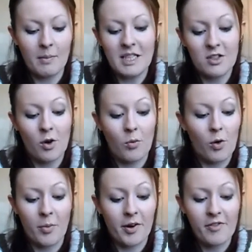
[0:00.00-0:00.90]
mean, it's not
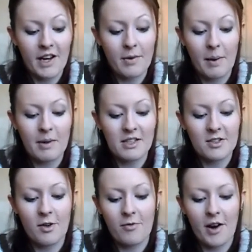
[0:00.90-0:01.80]
waterproof anyway, but
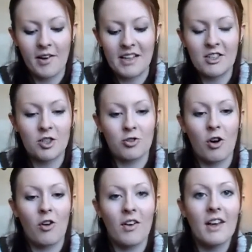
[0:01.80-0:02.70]
it's not very
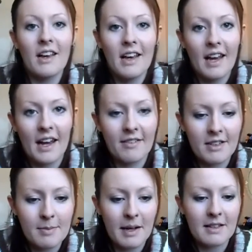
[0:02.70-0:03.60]
strong in
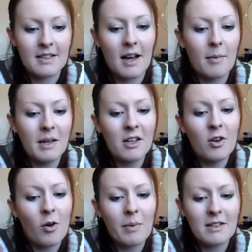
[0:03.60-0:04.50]
respect to that. I mean,
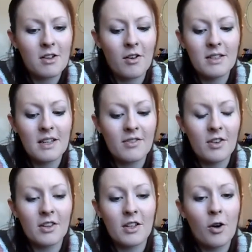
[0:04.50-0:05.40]
a lot of mascaras,
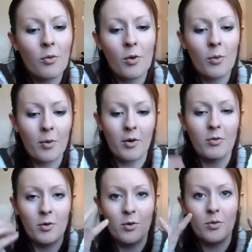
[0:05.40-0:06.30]
even though they're not
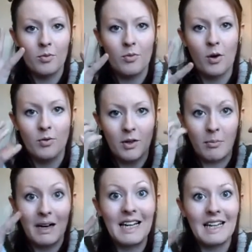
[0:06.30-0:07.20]
waterproof, won't
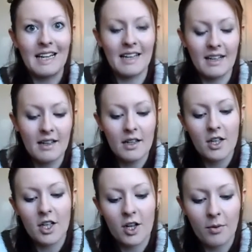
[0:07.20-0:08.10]
completely,
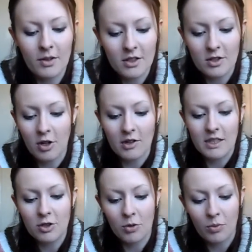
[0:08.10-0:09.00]
you know, with the
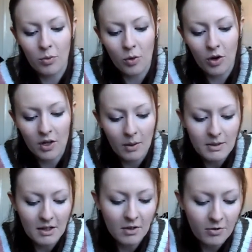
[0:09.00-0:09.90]
tiniest drop of water
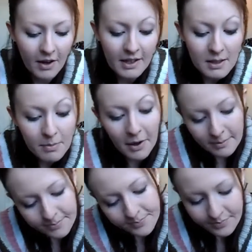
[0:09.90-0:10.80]
come down your face,
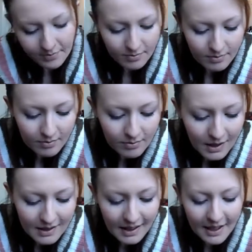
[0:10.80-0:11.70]
but
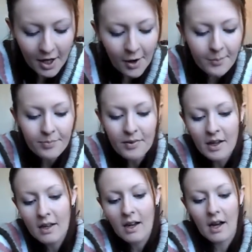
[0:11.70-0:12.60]
there you go.
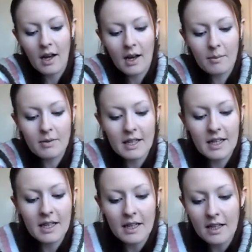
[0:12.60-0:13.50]

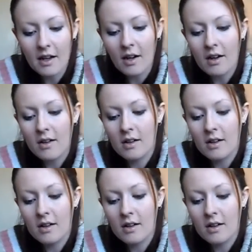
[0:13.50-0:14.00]
The